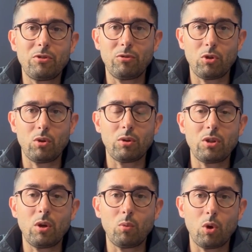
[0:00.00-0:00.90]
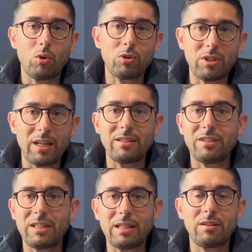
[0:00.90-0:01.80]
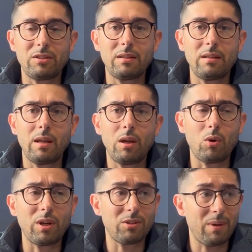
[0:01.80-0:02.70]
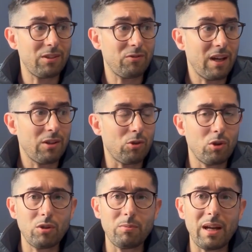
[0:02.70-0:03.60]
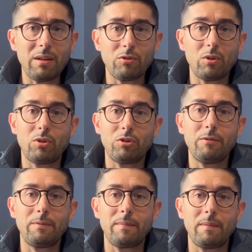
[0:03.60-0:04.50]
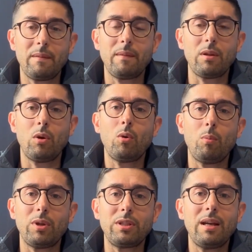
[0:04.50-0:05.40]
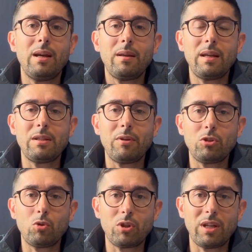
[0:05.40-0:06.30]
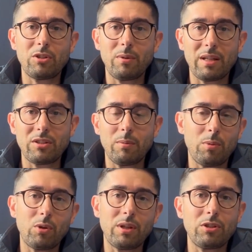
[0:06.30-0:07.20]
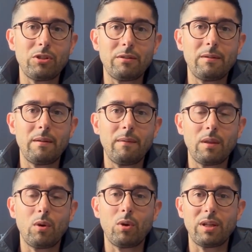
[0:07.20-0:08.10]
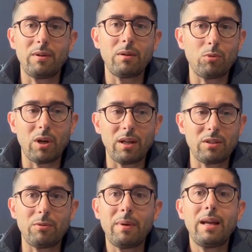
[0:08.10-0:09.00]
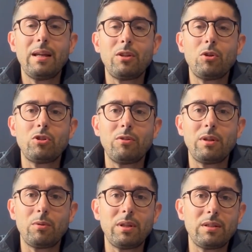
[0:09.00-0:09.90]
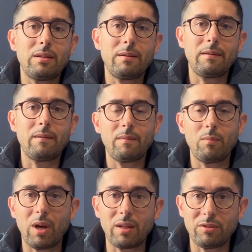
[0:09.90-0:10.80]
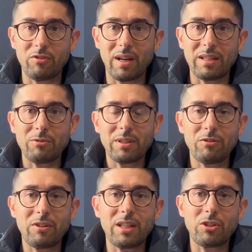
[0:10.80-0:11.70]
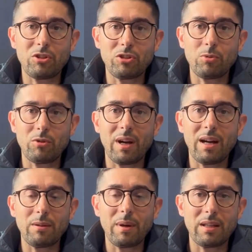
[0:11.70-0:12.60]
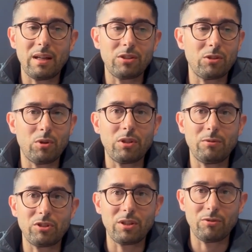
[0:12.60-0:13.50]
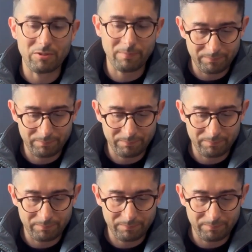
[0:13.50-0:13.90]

for floors, walls, and ceilings, or as a manufacturer of manifolds, to whom we sell individual customized components, or even products made exclusively with well-defined specifications provided by the customer themselves.